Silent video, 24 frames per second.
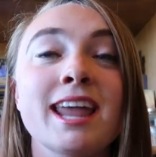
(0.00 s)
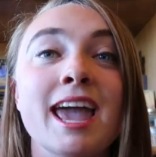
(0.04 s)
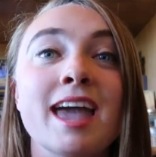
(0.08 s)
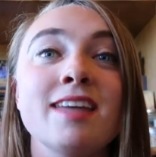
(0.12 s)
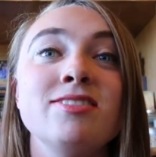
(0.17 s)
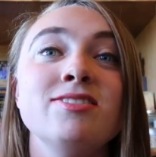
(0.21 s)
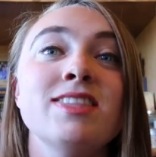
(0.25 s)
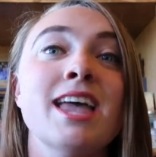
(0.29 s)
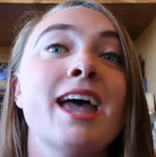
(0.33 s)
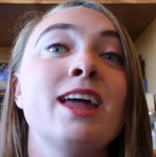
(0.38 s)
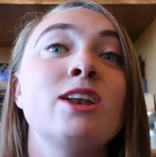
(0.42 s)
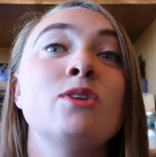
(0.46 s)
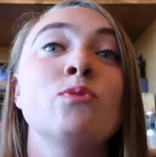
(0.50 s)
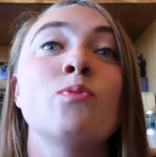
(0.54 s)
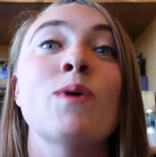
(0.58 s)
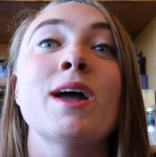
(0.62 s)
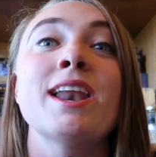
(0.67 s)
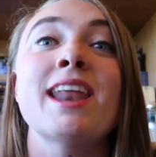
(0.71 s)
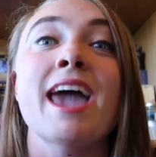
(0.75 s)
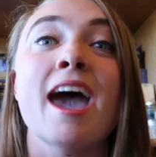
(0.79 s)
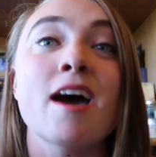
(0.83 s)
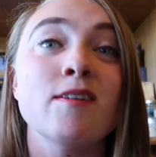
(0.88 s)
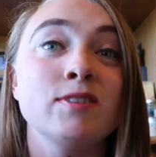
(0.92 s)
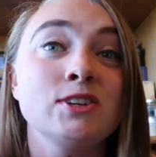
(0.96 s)
and then
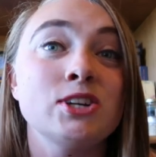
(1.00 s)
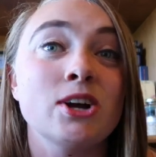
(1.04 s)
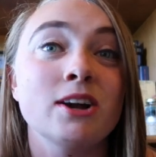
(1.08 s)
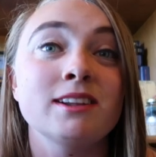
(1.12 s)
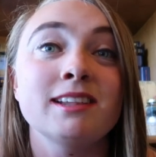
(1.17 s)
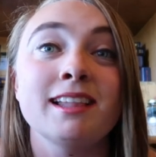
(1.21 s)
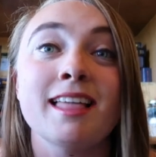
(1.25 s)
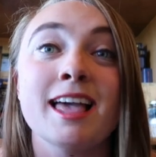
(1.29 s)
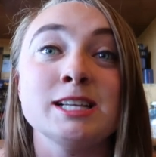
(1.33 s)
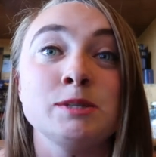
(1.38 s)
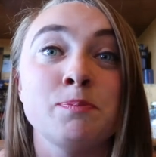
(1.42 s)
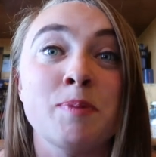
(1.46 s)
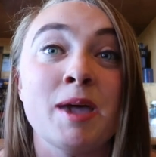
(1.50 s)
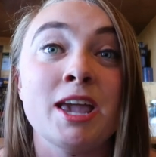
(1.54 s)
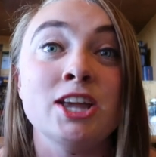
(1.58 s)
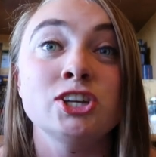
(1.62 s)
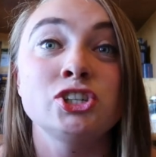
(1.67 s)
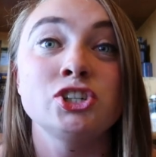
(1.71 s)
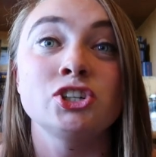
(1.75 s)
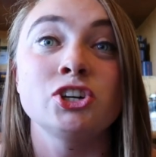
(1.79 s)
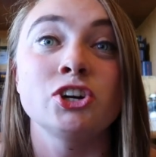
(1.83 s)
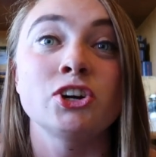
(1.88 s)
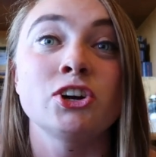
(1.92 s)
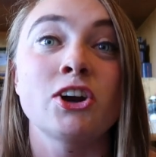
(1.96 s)
when Avatar The Last
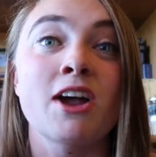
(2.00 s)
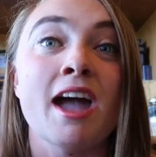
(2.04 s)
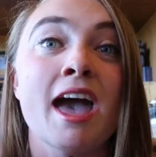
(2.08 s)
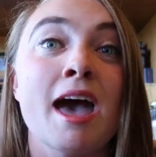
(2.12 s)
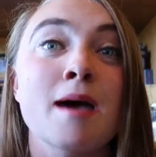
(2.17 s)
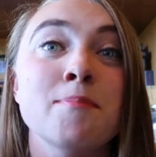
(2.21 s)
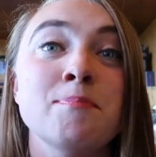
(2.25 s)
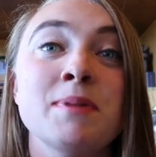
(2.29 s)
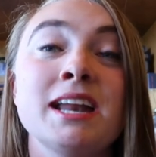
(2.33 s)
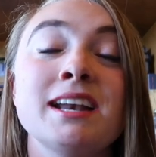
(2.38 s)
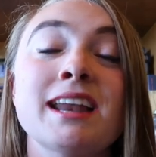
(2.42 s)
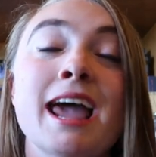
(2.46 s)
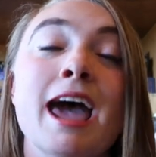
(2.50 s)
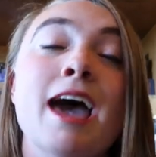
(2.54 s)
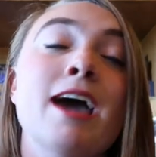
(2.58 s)
Page Turner happened,